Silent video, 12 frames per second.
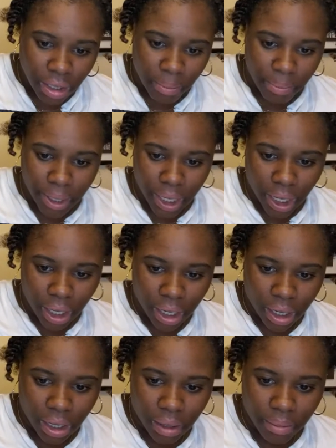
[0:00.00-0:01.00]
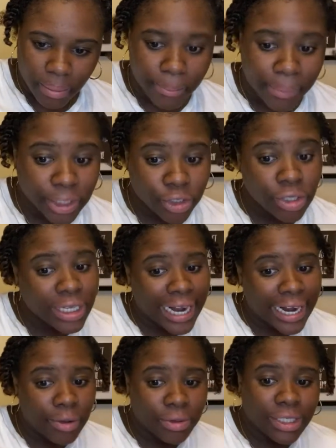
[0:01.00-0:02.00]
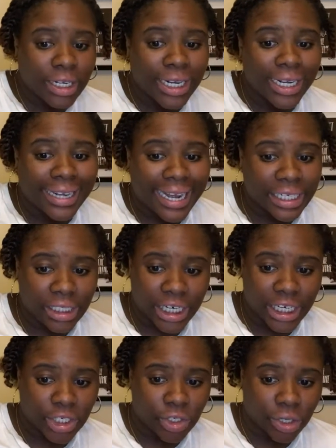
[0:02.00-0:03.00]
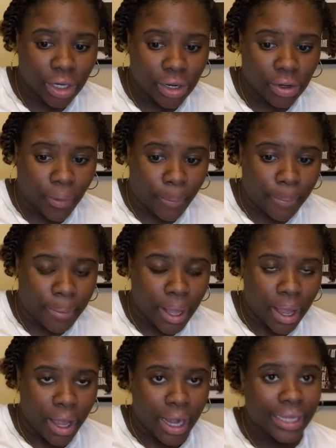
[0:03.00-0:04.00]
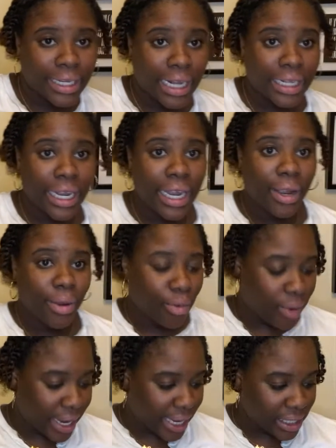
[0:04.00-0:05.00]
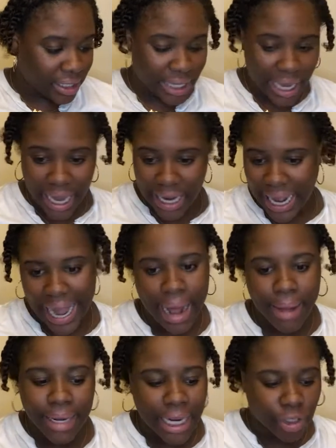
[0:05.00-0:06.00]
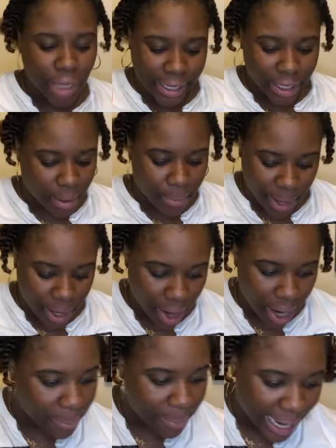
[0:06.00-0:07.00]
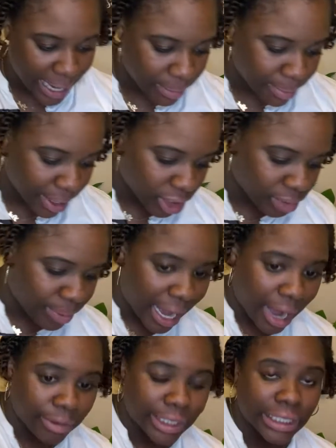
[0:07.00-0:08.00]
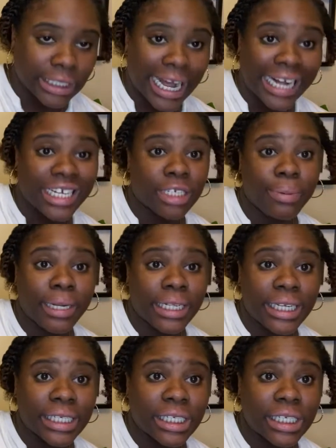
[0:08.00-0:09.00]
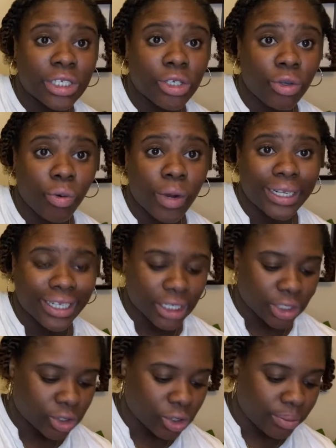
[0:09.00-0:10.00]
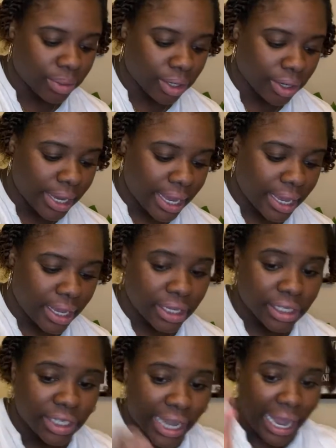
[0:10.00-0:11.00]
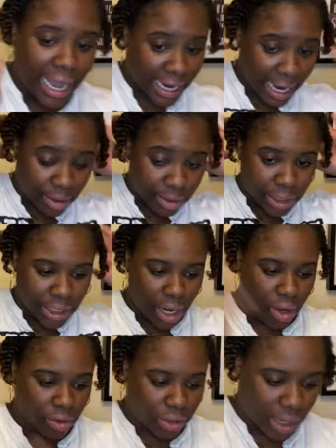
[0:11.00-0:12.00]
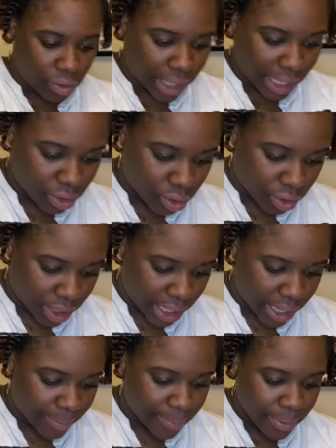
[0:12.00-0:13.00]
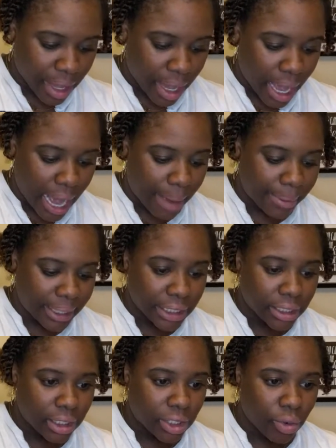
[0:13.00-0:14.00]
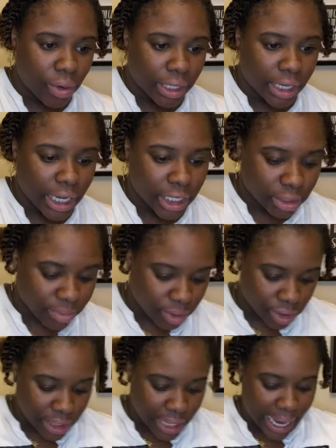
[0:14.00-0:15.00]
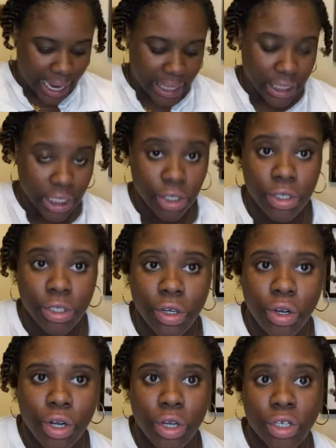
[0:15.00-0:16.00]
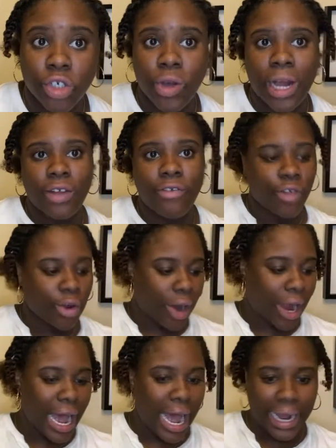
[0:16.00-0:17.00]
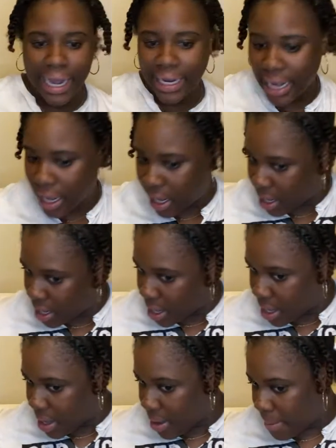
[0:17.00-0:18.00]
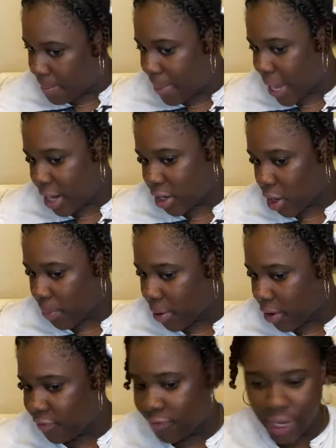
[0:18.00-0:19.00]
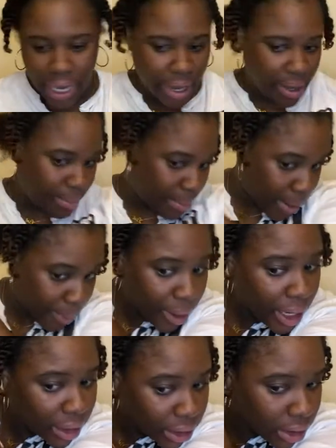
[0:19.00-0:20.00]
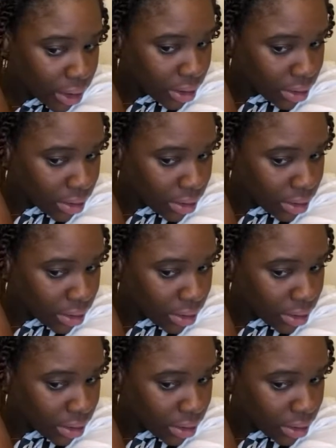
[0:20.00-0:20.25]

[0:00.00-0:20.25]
But um, but you said it was still a nice texture though. Cause I think what he said, and I, am not trying to compare our body butters, but I would just I just be listening to what the consumer say, and I was oh no, not the oil yet. I be listening to what the customers say, and just you know just trying to figure out how can I better perfect my product.